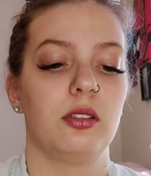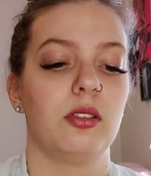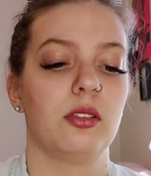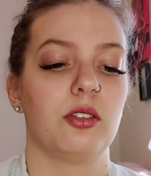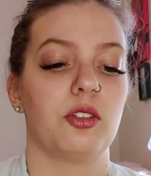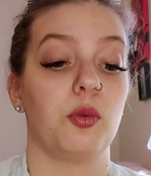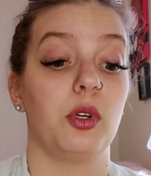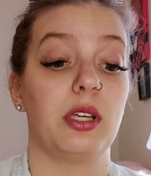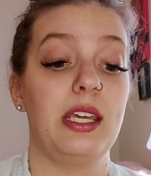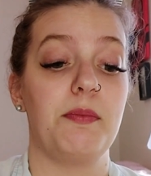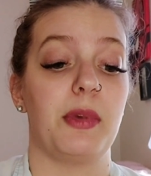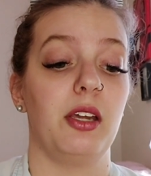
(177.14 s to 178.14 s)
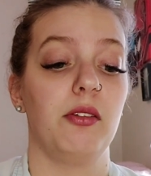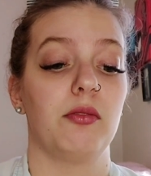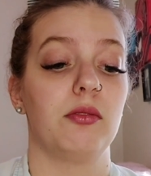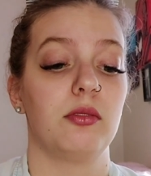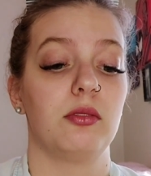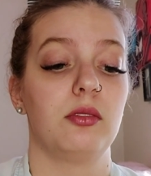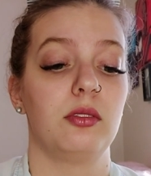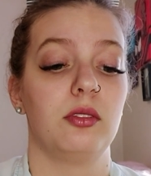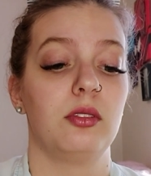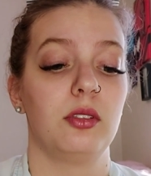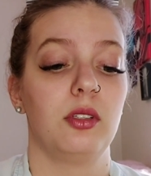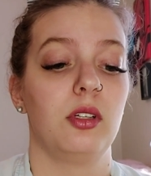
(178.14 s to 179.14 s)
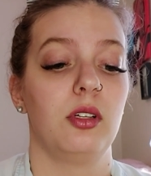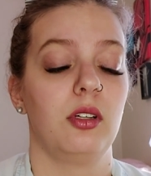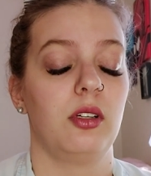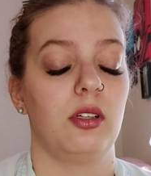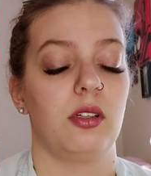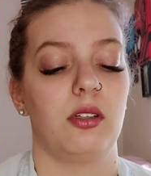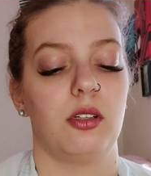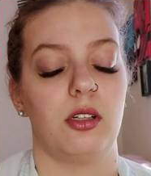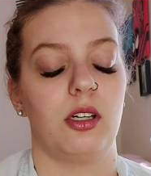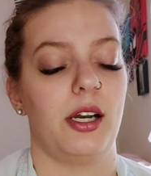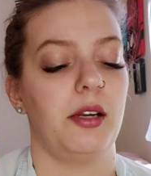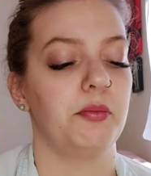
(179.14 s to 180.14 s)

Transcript: so we'll keep it. All right.